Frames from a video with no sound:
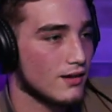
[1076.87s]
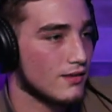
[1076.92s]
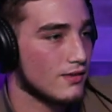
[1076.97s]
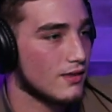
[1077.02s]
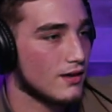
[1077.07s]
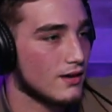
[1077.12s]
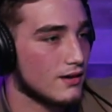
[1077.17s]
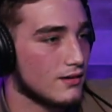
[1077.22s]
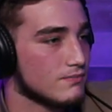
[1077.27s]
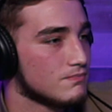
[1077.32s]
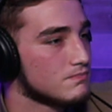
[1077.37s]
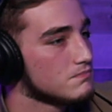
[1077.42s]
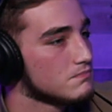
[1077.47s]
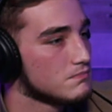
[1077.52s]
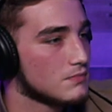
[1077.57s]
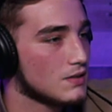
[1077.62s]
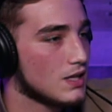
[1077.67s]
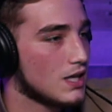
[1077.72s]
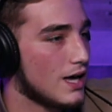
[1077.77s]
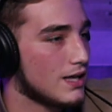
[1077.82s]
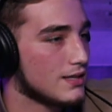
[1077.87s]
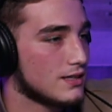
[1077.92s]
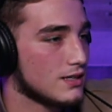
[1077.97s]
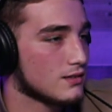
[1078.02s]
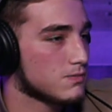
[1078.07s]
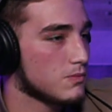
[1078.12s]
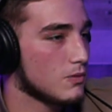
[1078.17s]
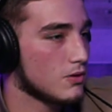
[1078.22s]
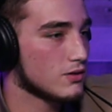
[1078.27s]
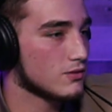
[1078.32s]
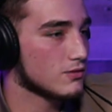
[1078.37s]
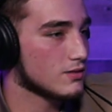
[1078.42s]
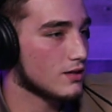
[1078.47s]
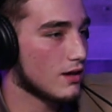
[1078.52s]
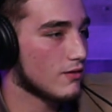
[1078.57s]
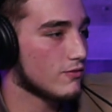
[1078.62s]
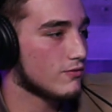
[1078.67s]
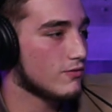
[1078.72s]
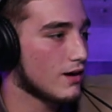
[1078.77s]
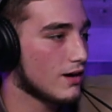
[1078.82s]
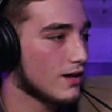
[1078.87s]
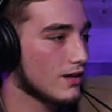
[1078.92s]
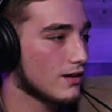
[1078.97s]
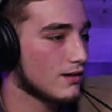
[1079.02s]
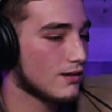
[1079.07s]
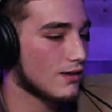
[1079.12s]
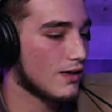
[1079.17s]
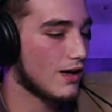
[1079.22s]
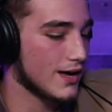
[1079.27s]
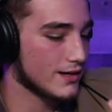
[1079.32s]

and then at this point it was like fuck it.